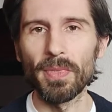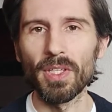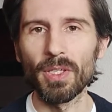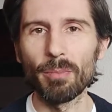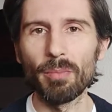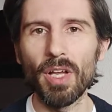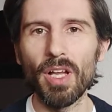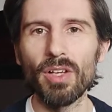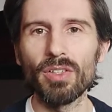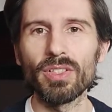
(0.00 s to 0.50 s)

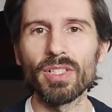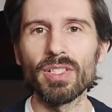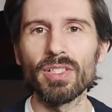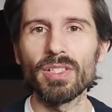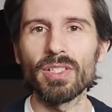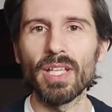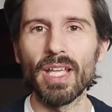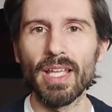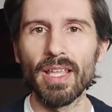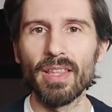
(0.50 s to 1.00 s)
about
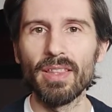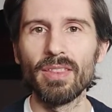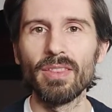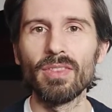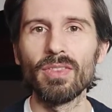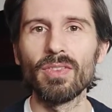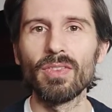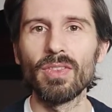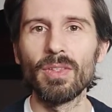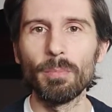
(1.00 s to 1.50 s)
it,
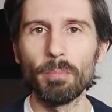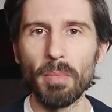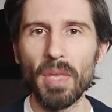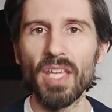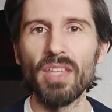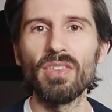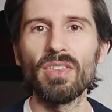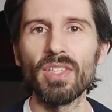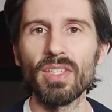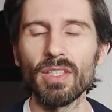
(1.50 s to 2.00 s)
and the
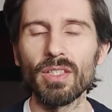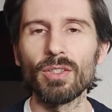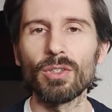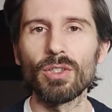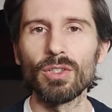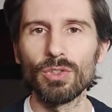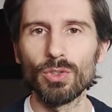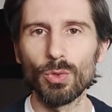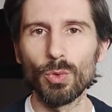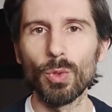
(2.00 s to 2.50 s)
main thing you
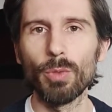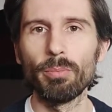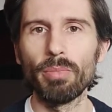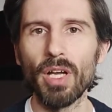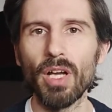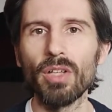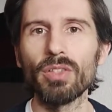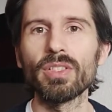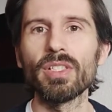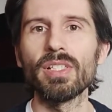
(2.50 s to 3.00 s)
can do
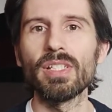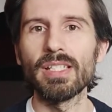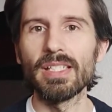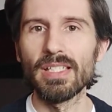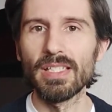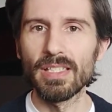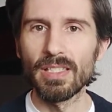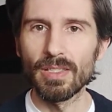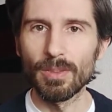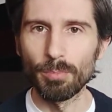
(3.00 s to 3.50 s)
about it
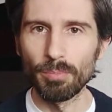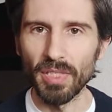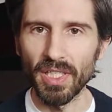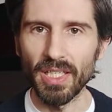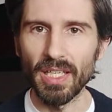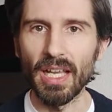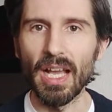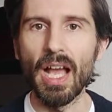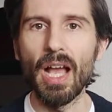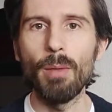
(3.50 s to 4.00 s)
is
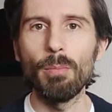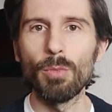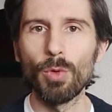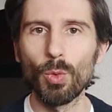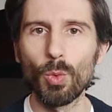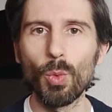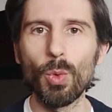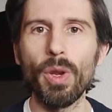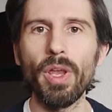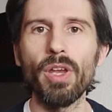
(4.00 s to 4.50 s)
become
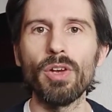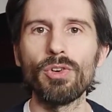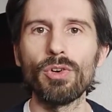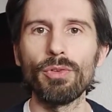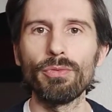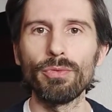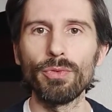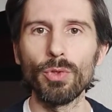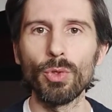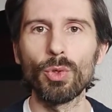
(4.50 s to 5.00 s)
aware
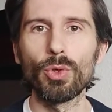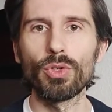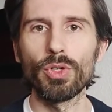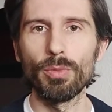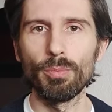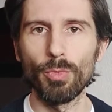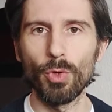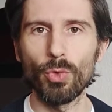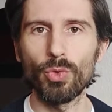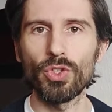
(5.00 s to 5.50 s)
of your
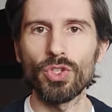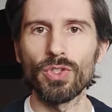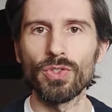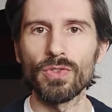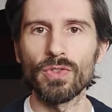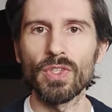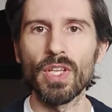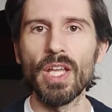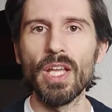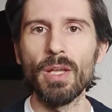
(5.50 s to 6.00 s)

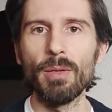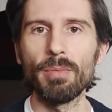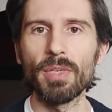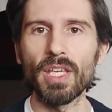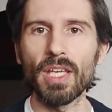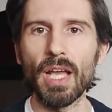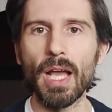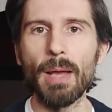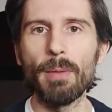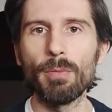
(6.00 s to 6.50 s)
emotions,
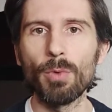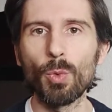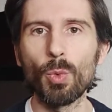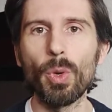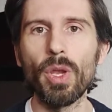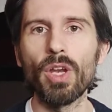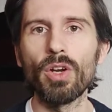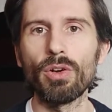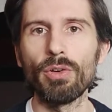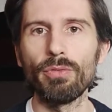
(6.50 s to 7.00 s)
become
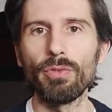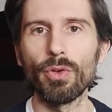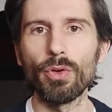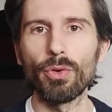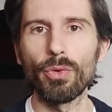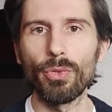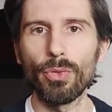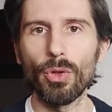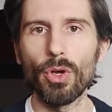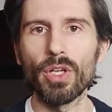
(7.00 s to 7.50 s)
aware of your
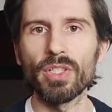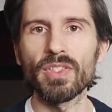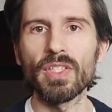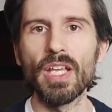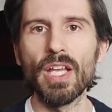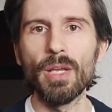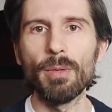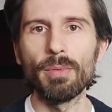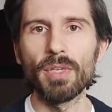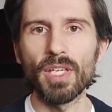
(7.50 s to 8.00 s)
thoughts,
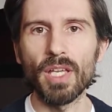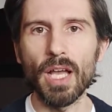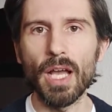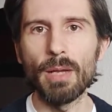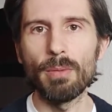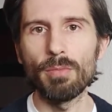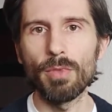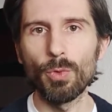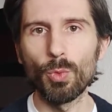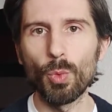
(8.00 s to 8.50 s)

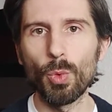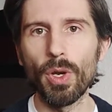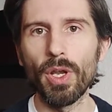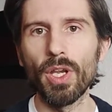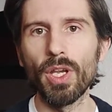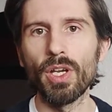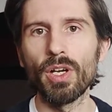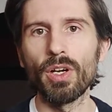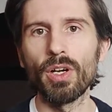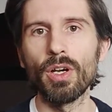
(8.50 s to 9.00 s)
become
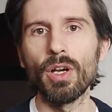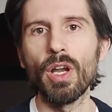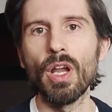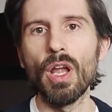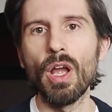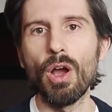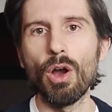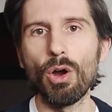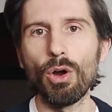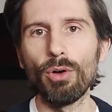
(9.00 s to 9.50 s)
aware
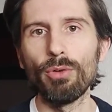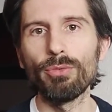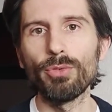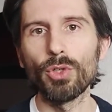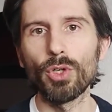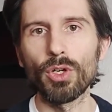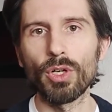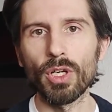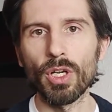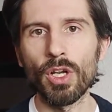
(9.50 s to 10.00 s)
of
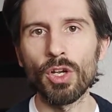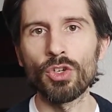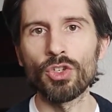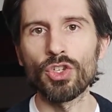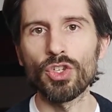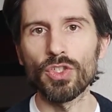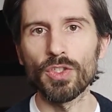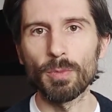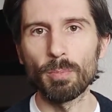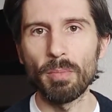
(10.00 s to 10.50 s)
your
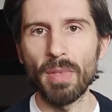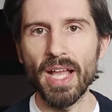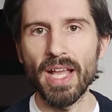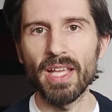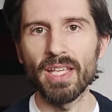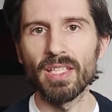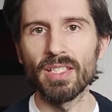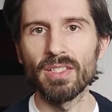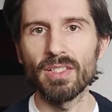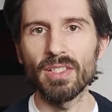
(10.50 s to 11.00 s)
unconscious
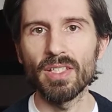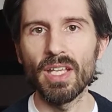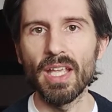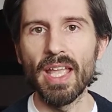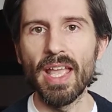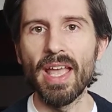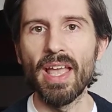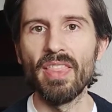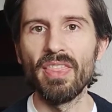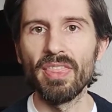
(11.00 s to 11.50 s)
mind,
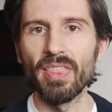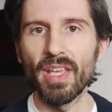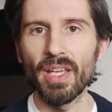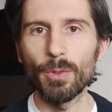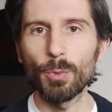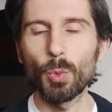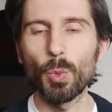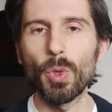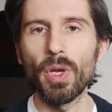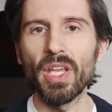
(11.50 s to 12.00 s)
and
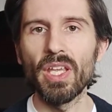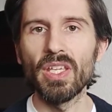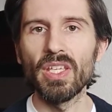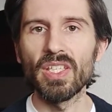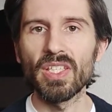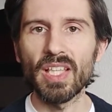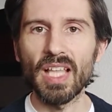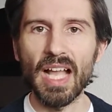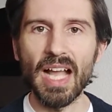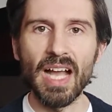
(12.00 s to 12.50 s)
that way
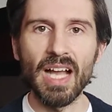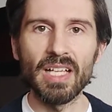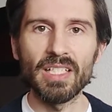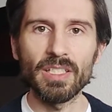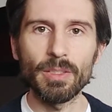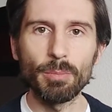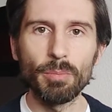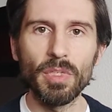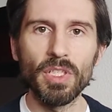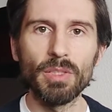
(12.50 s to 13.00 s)
it
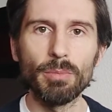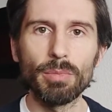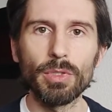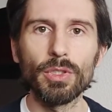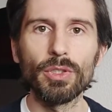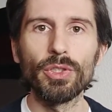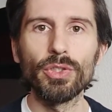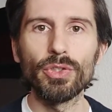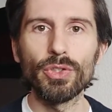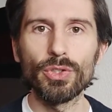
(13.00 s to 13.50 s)
can't
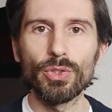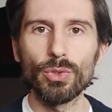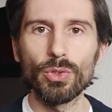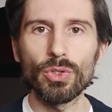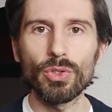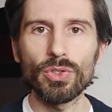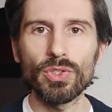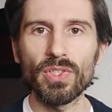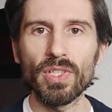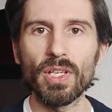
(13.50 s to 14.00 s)
manipulate
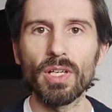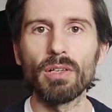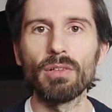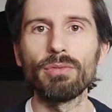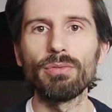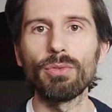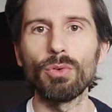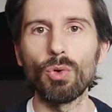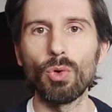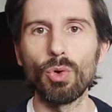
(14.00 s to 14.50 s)

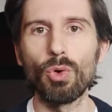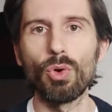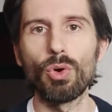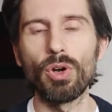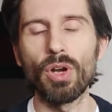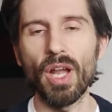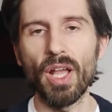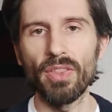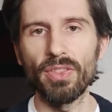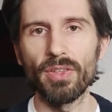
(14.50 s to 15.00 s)
yourself
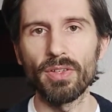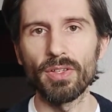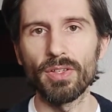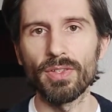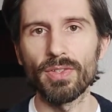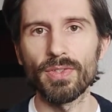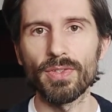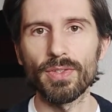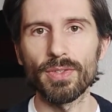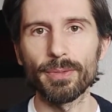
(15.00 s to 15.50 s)
or
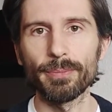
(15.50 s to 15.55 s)
others.